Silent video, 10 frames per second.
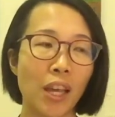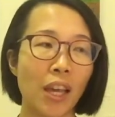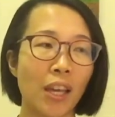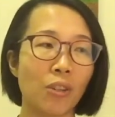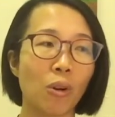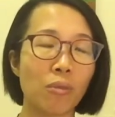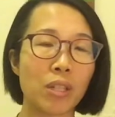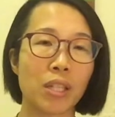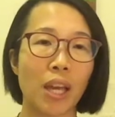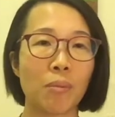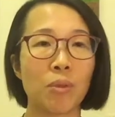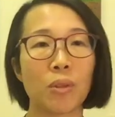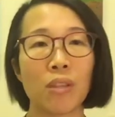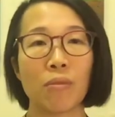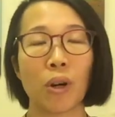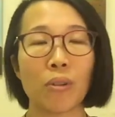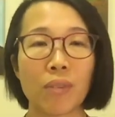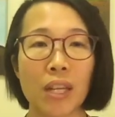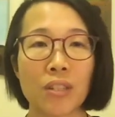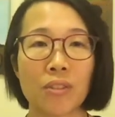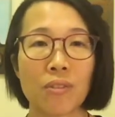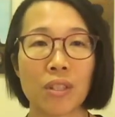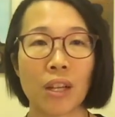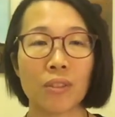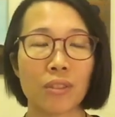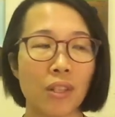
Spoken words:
and over time you evolve as a result